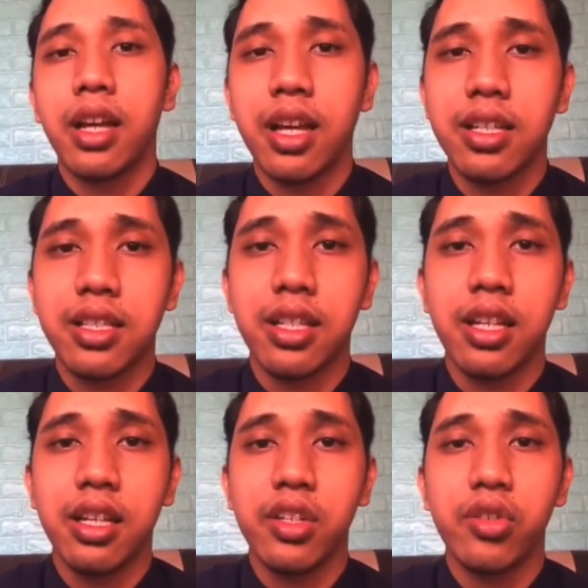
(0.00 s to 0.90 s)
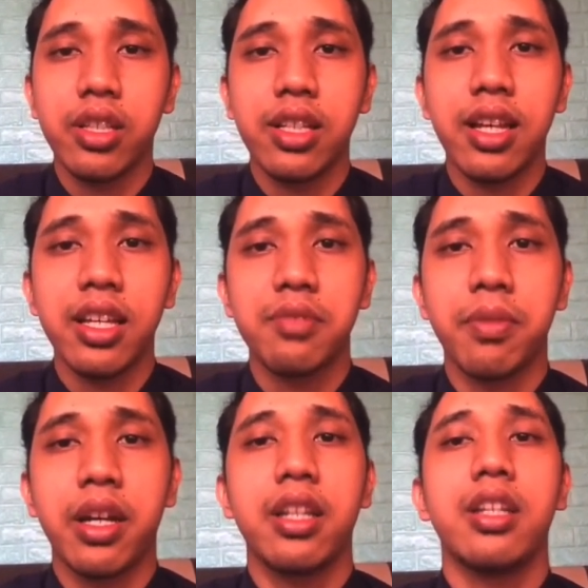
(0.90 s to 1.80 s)
as the utilized
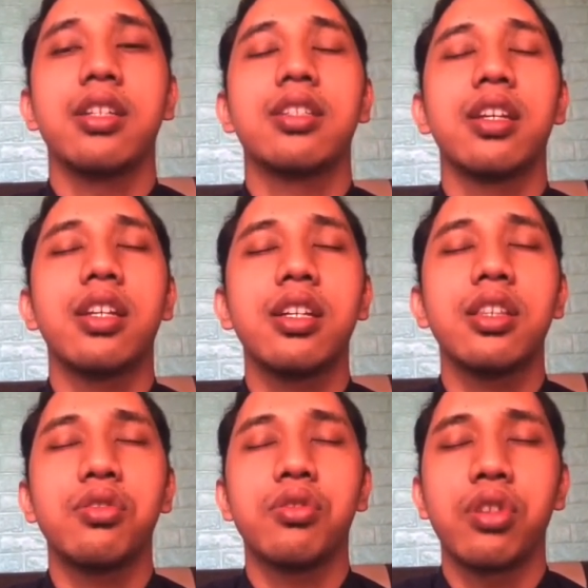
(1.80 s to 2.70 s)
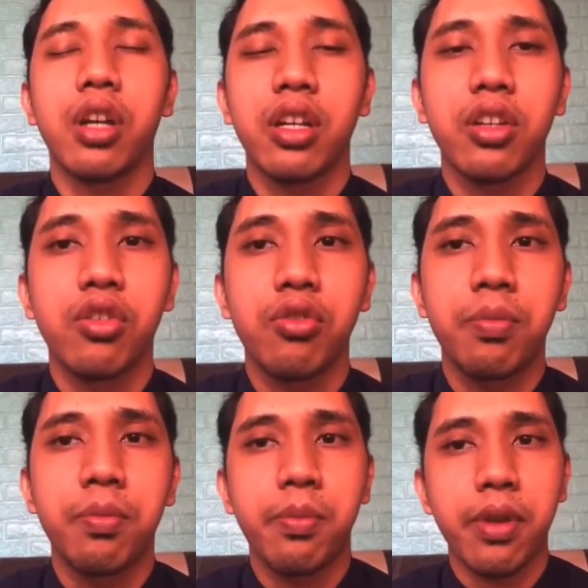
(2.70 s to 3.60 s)
by the sender to
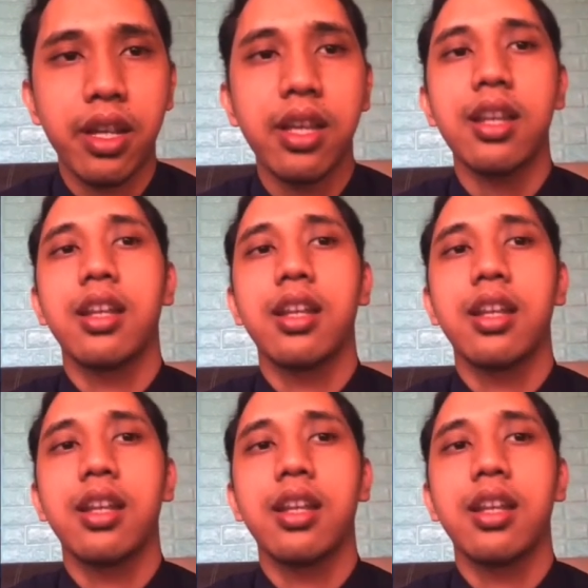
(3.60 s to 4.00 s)
recuperate